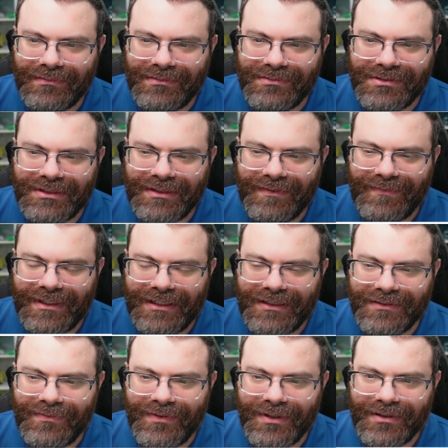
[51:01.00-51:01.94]
Let's give that
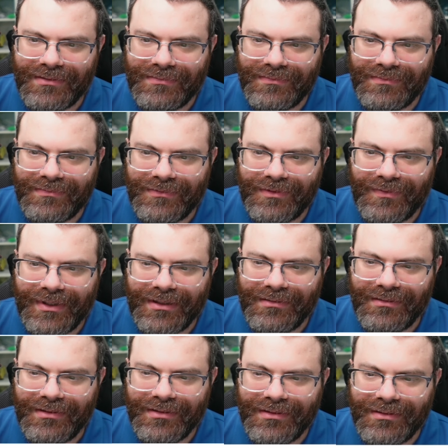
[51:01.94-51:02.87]
a quick
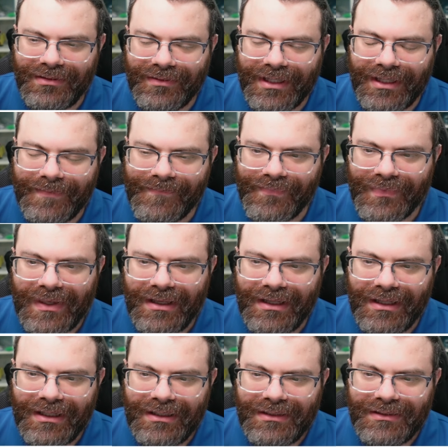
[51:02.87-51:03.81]
quick look. Okay.
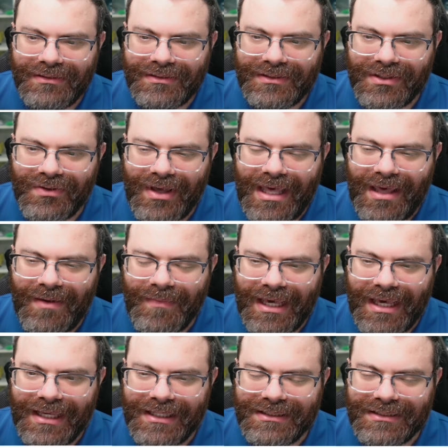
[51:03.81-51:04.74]
So M
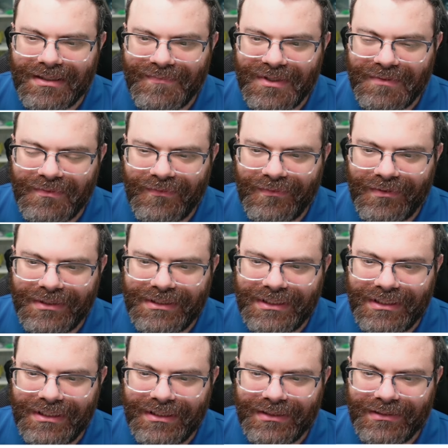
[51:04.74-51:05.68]
A something before a
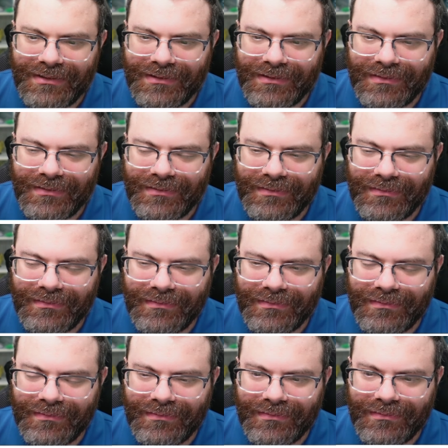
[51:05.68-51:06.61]
T.
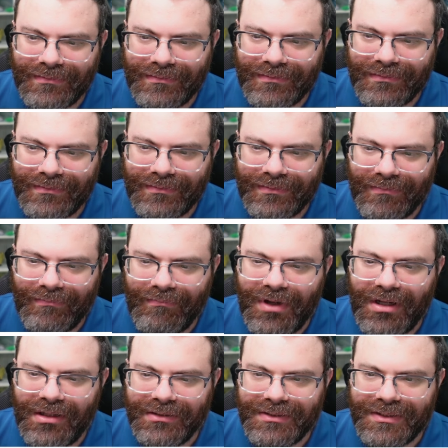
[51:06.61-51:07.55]

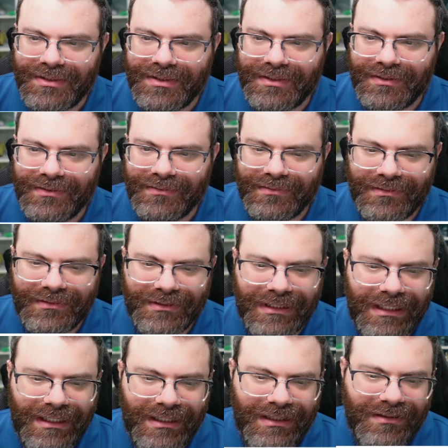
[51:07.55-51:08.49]
Malts.
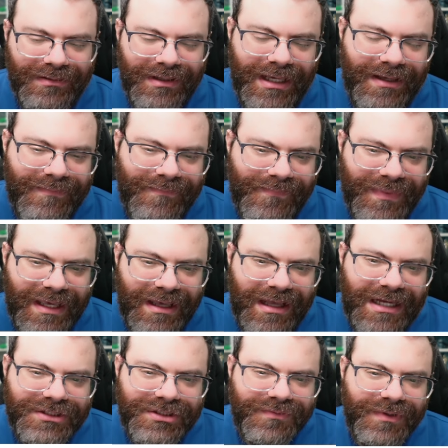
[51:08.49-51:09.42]
Okay.
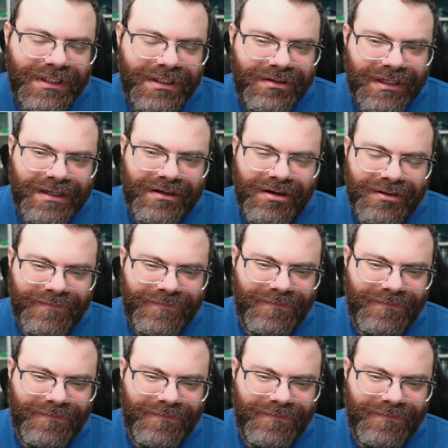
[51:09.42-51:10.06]
I should really look at all the